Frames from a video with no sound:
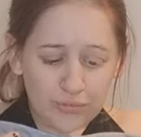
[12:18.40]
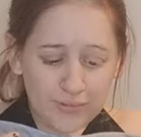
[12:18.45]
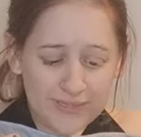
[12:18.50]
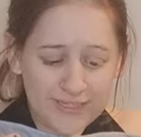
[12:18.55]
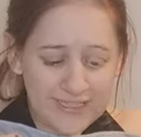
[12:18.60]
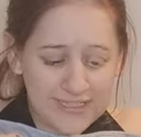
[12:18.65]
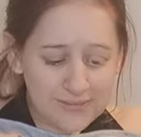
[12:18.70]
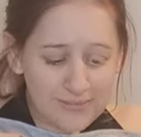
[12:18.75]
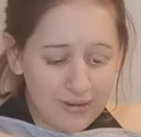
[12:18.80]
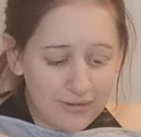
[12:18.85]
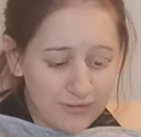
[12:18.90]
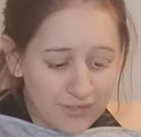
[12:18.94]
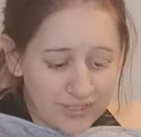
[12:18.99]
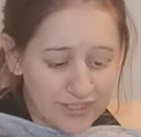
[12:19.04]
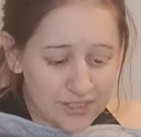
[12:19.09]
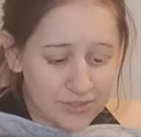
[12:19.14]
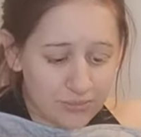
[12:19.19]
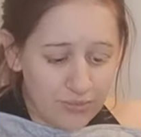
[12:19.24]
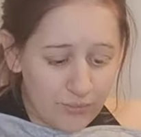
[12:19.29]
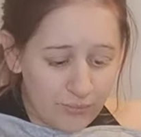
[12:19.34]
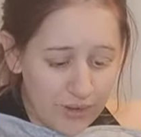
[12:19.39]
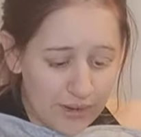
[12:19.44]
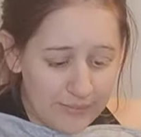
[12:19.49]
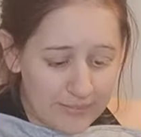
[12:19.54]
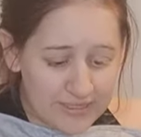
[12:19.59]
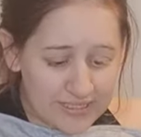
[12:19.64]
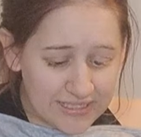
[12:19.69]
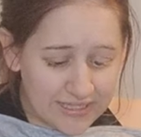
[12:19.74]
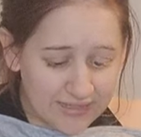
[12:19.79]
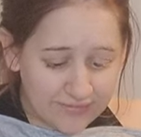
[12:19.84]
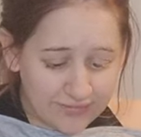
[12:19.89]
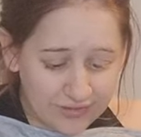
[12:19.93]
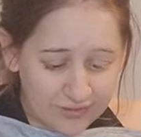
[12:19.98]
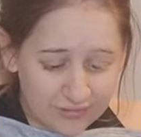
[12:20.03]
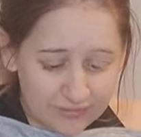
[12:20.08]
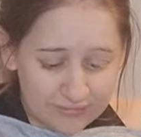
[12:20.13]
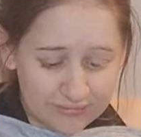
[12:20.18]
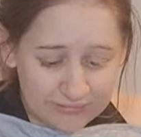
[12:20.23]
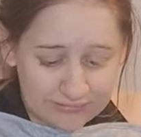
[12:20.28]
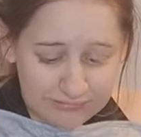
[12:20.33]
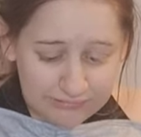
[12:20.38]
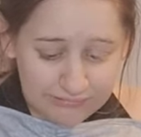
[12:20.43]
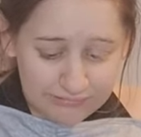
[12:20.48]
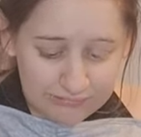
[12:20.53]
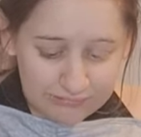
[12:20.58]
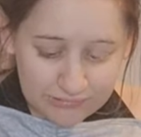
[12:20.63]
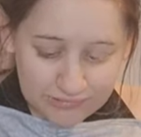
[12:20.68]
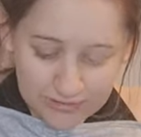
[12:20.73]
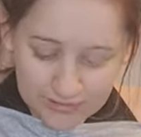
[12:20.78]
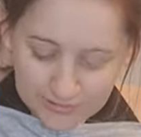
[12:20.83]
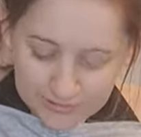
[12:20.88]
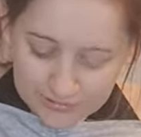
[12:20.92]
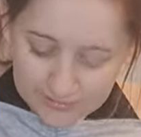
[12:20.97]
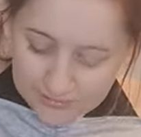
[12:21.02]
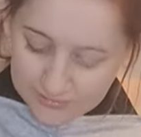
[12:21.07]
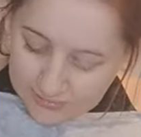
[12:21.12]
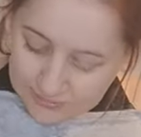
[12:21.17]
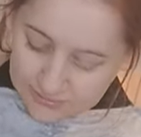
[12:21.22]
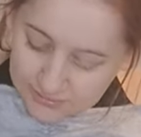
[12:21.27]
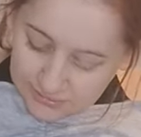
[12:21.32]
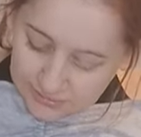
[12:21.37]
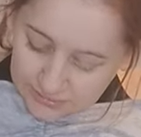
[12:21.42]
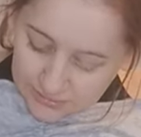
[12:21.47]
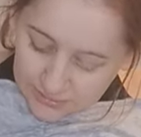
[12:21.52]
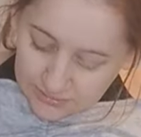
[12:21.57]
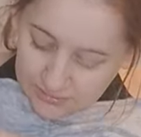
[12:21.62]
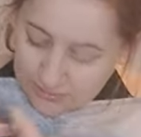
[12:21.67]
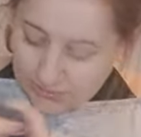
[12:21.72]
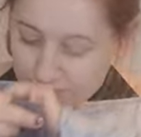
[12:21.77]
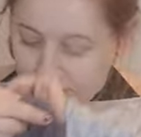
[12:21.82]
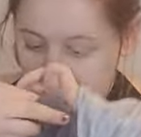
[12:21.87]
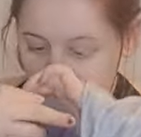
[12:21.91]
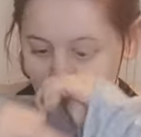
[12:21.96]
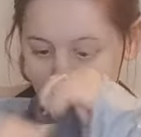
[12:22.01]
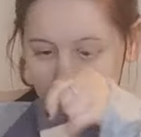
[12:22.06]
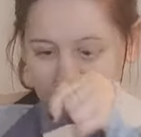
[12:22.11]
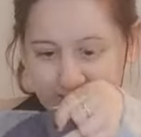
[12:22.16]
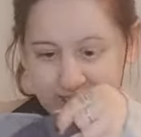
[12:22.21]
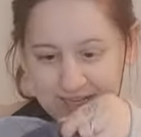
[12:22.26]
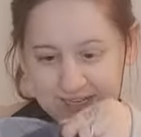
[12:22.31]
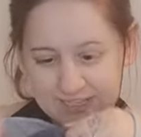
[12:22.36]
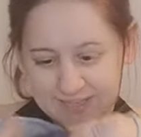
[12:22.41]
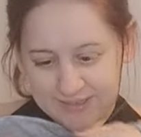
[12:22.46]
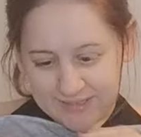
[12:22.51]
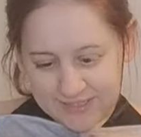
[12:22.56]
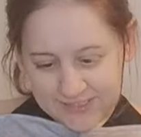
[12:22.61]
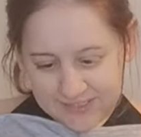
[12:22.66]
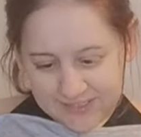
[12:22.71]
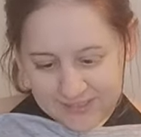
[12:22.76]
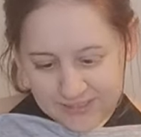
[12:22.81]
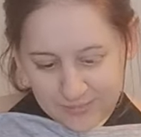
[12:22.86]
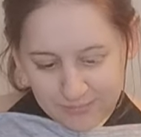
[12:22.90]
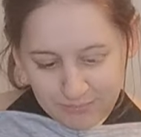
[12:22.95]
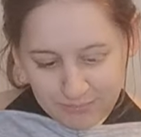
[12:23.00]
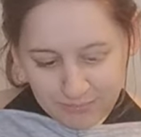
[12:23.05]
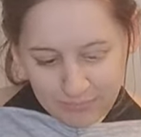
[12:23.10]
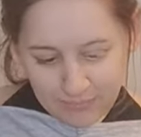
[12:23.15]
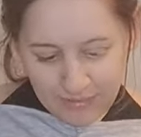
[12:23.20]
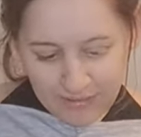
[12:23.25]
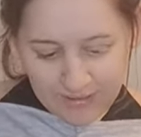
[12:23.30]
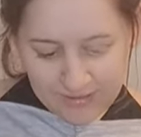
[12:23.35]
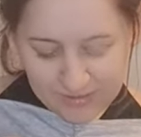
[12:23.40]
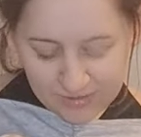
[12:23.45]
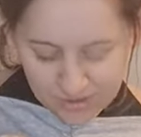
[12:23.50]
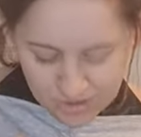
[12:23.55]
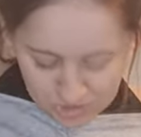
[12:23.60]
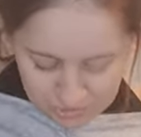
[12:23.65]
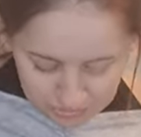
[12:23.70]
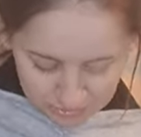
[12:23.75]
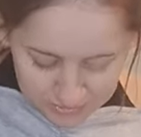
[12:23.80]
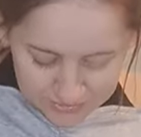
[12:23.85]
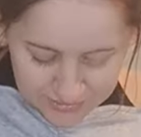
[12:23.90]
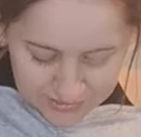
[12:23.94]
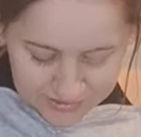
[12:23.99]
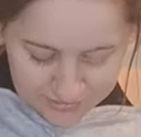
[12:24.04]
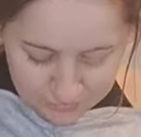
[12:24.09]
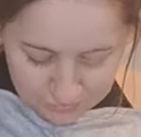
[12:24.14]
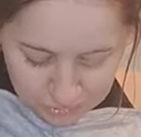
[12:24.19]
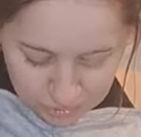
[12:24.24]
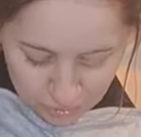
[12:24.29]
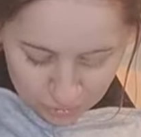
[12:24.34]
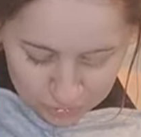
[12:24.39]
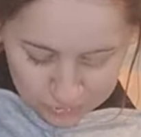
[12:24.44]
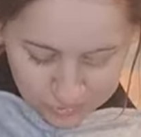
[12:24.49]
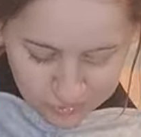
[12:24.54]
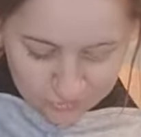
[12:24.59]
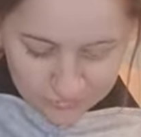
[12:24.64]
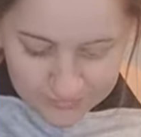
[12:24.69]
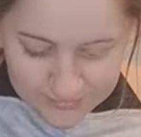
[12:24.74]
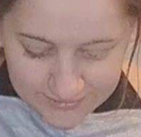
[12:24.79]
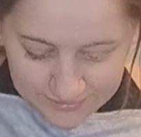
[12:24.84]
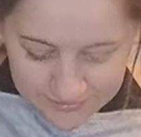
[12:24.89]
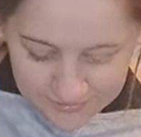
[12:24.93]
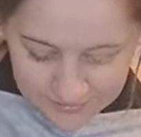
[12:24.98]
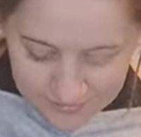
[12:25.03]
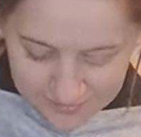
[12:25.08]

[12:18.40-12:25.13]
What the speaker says: but they smell like swimwear material. Ooh, okay. I'm gonna take it this is the back, just by the little dots on it.